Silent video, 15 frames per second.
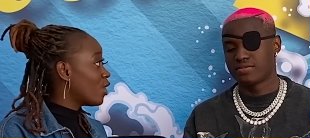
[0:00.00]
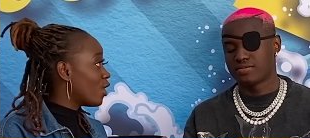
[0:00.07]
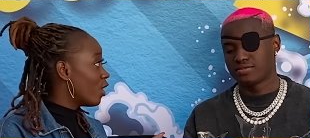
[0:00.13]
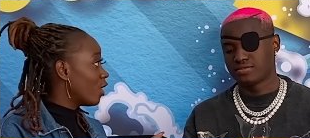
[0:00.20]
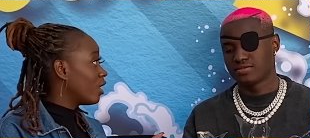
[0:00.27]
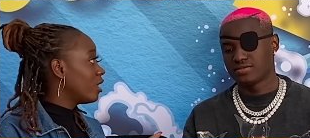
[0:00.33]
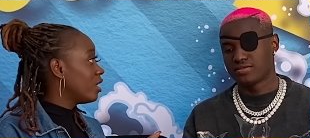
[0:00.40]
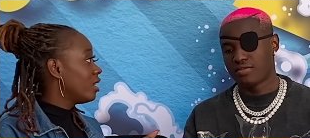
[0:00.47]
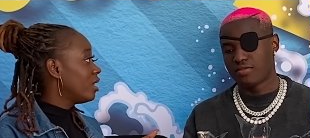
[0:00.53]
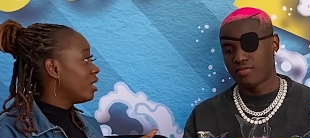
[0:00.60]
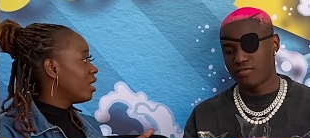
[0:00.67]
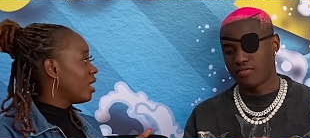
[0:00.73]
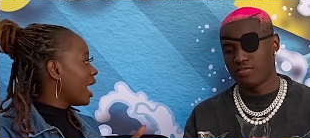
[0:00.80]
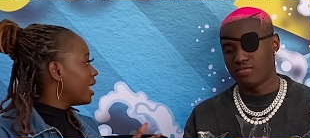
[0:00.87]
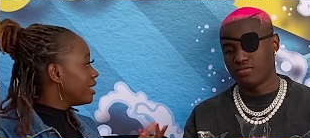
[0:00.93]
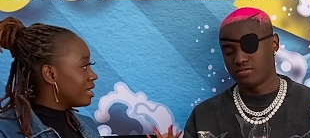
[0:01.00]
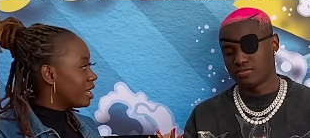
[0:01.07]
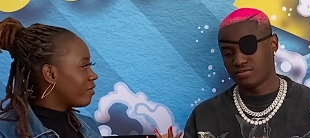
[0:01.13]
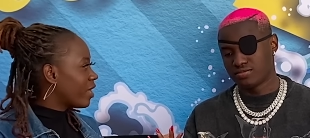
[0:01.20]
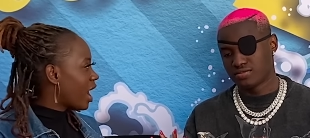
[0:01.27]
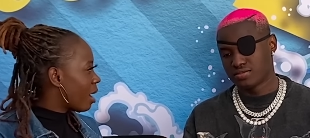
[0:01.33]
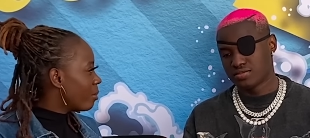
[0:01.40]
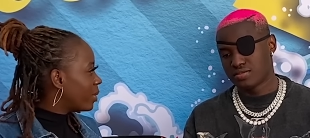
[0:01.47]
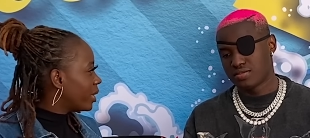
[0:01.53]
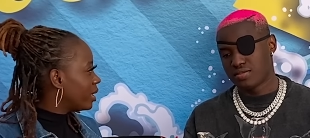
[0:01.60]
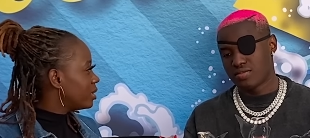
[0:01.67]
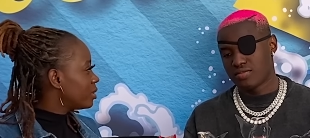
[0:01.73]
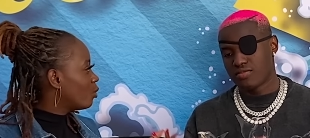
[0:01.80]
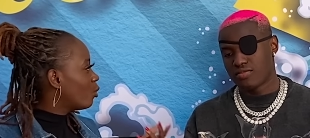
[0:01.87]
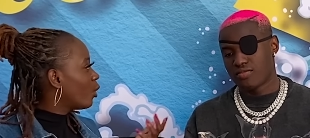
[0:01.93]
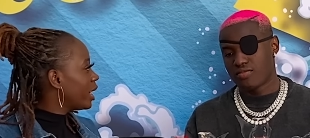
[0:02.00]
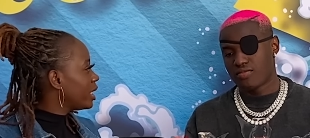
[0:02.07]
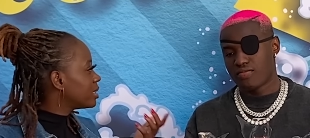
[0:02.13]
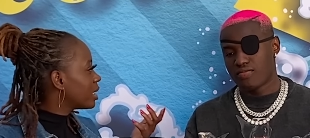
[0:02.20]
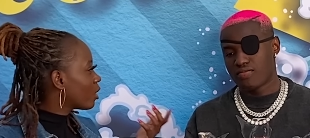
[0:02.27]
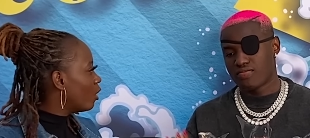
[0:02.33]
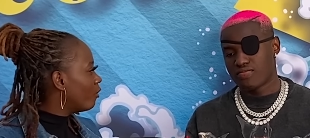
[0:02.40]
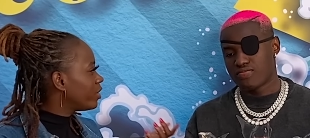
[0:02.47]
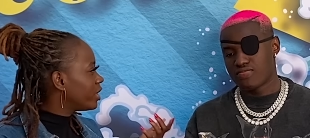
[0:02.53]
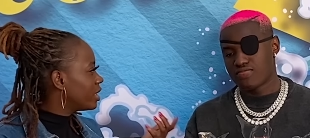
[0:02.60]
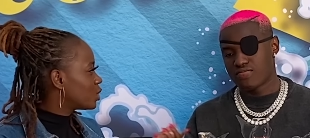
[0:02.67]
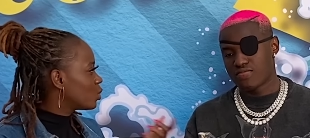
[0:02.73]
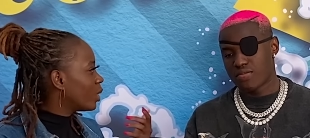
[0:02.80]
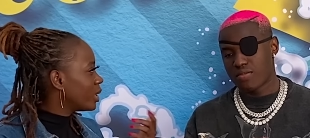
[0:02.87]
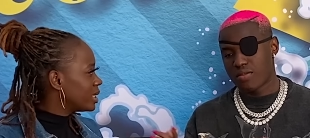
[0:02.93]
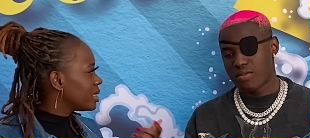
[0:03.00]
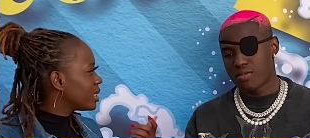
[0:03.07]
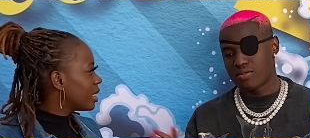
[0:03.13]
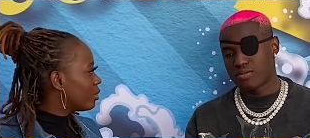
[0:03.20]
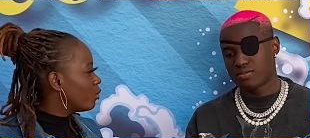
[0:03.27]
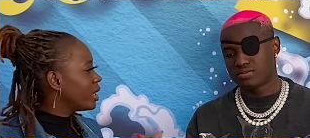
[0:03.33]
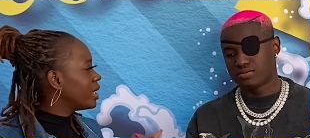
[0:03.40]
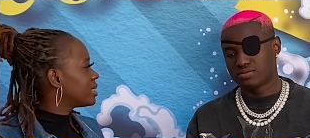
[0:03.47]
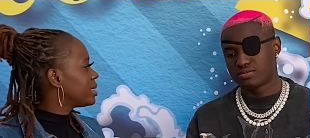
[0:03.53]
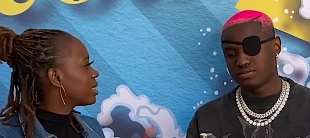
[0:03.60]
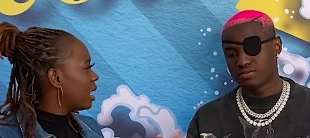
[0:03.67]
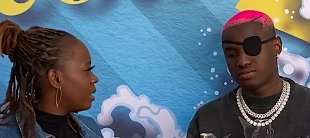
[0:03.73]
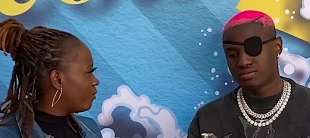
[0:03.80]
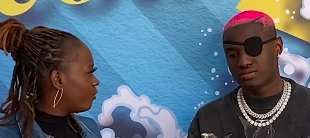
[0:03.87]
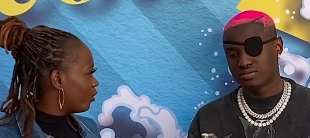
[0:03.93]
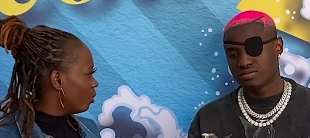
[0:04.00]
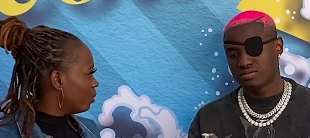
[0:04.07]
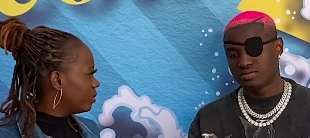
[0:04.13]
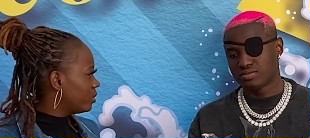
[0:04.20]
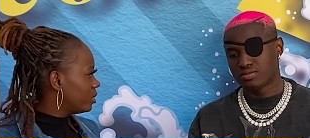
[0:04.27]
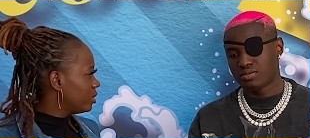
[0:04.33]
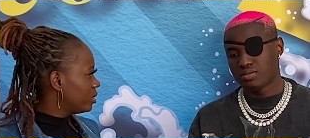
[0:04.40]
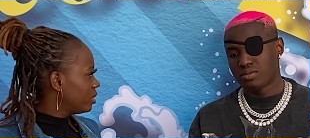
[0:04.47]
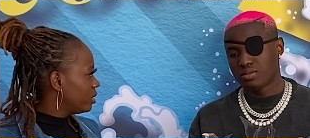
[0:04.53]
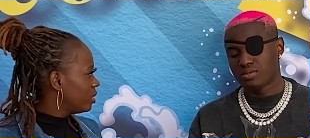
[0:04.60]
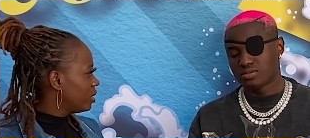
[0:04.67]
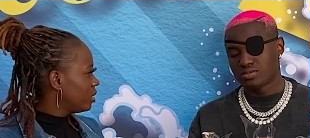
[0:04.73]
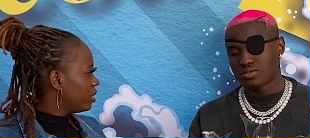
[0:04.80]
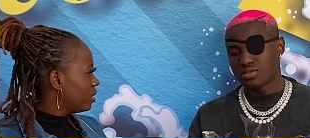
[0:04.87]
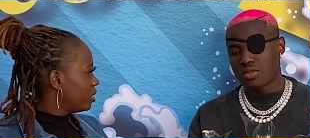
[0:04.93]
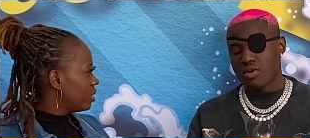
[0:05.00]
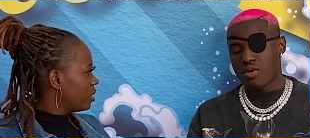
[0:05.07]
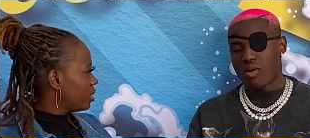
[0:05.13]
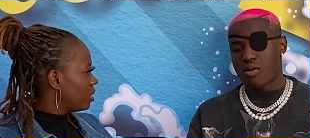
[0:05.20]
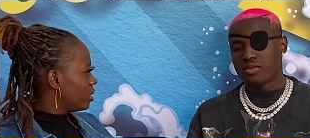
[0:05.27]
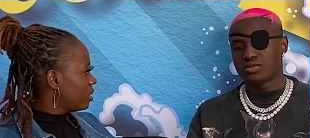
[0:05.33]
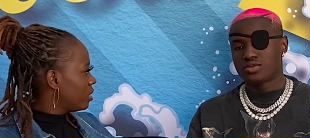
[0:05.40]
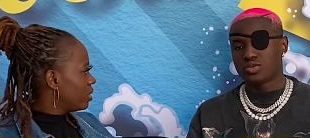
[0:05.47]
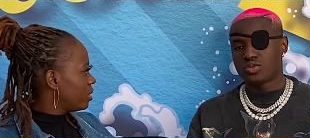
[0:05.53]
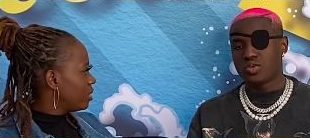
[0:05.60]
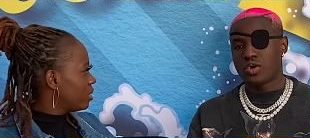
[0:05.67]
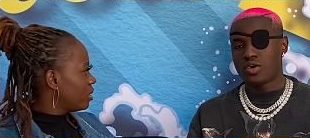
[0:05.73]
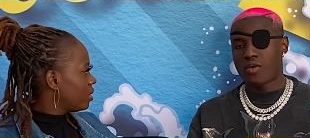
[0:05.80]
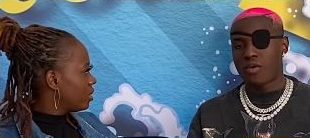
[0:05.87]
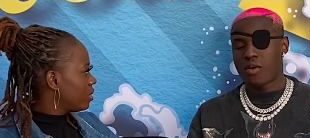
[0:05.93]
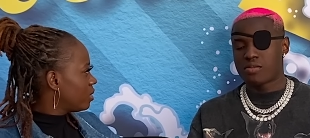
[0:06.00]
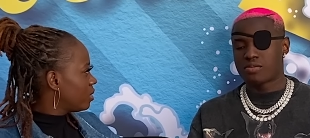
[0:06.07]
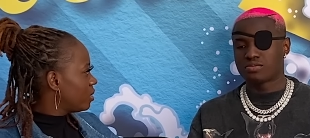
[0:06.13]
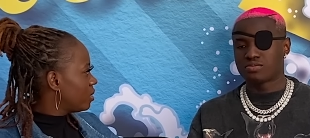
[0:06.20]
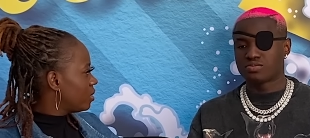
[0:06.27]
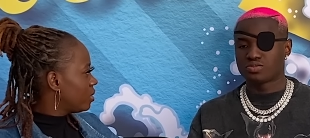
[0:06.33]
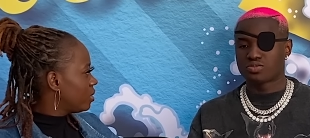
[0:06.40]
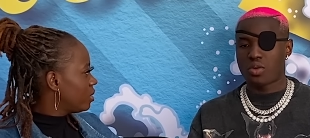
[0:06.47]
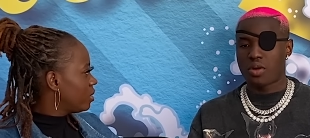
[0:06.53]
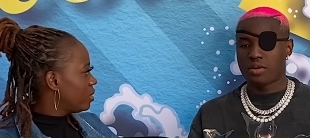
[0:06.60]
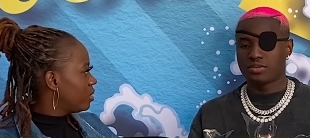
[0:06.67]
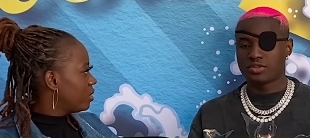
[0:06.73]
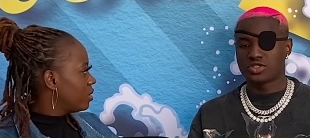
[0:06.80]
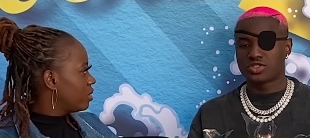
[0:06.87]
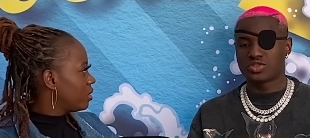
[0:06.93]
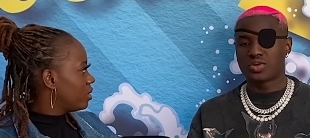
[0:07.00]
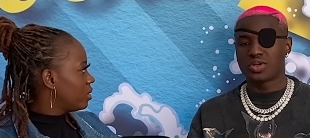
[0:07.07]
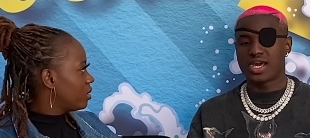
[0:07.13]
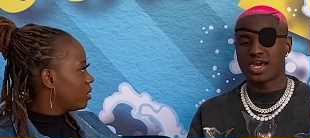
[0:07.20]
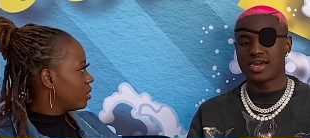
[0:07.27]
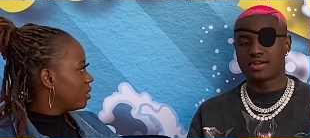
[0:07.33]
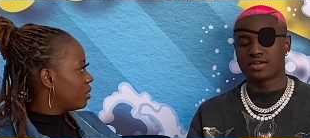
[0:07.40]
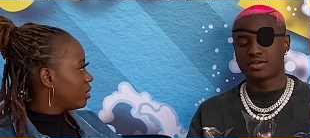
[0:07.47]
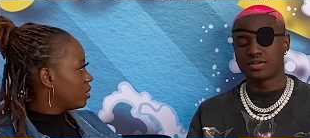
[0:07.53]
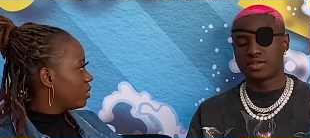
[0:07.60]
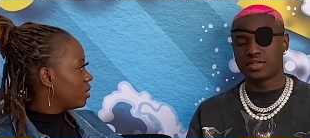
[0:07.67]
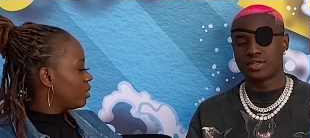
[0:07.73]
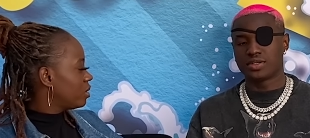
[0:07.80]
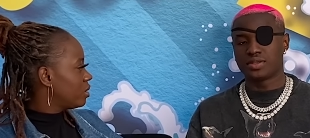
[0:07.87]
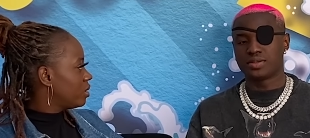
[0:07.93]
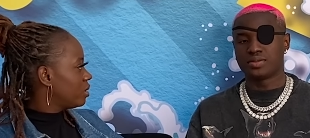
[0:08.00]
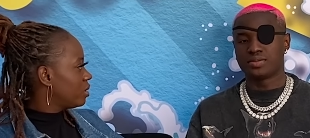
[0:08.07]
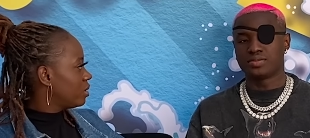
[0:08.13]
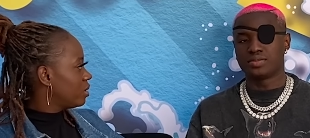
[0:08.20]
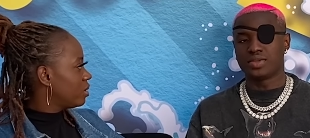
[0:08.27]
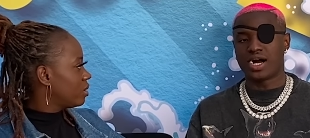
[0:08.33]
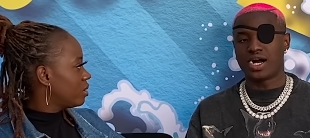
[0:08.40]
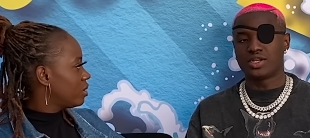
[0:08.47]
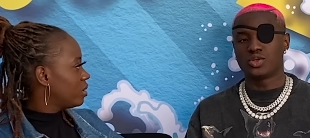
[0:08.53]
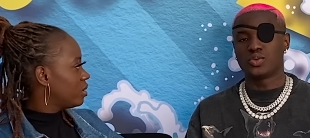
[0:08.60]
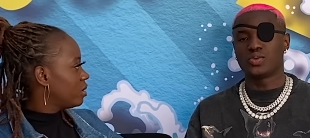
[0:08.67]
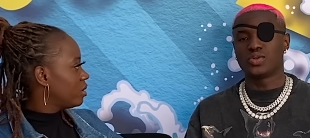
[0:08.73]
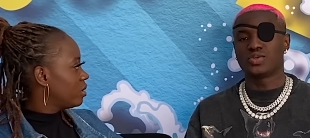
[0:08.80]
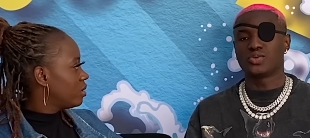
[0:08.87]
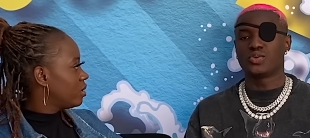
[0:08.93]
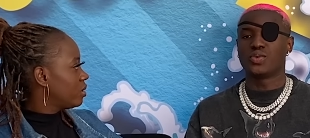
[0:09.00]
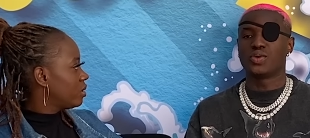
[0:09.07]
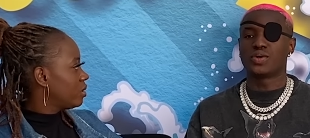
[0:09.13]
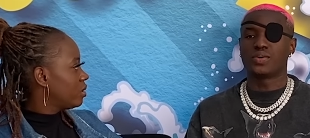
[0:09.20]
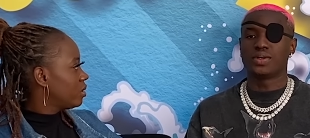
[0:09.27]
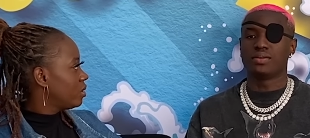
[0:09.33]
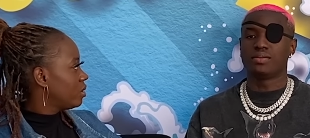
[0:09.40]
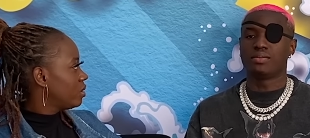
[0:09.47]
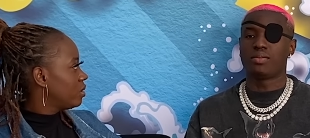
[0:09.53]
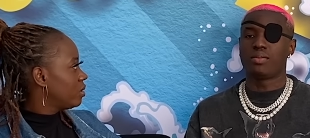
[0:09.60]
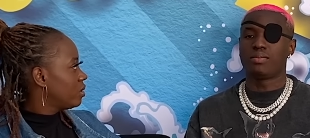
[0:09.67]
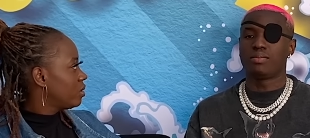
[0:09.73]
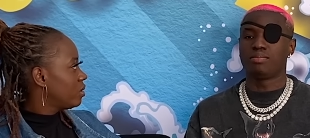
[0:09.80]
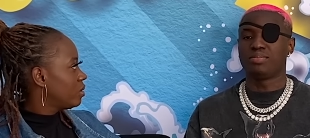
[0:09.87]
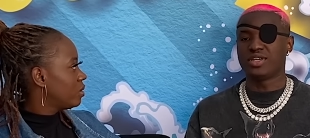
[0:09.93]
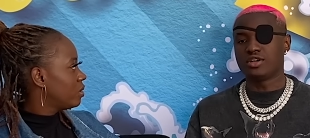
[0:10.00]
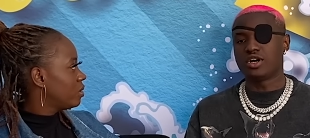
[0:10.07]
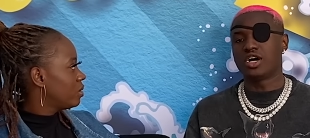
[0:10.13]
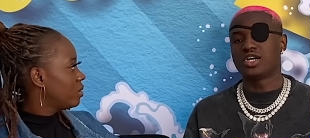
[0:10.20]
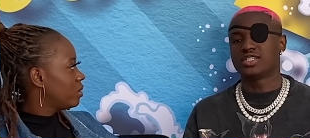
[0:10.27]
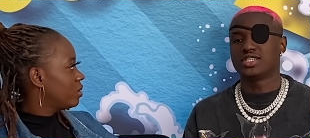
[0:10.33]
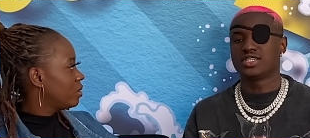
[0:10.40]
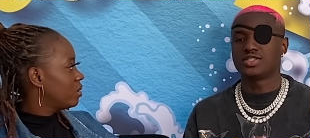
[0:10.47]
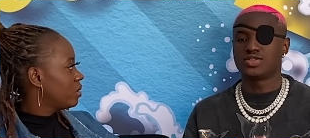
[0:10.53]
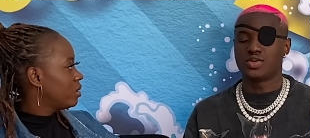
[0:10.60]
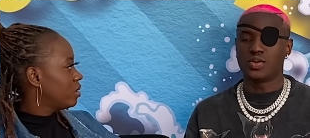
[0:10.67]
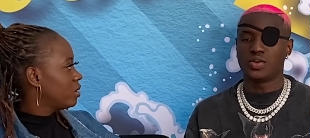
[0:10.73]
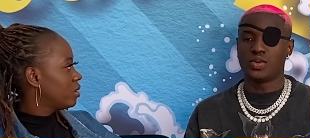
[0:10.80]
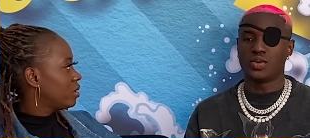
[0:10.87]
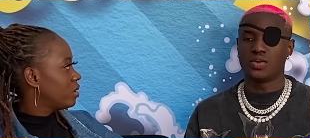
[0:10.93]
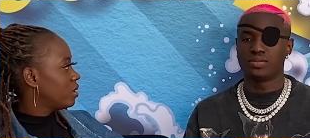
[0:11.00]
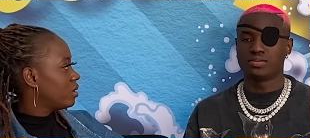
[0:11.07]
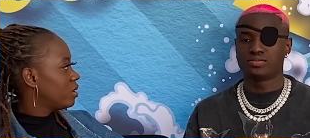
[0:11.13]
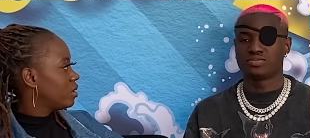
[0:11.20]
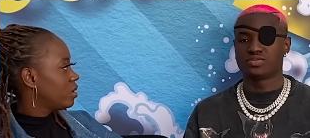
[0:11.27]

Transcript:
Speaker 1: song, mm. and it never happened. Where is that confidence? Where does it Where does it come from?
Speaker 2: Well, it's not like um, I don't want to work with big artist or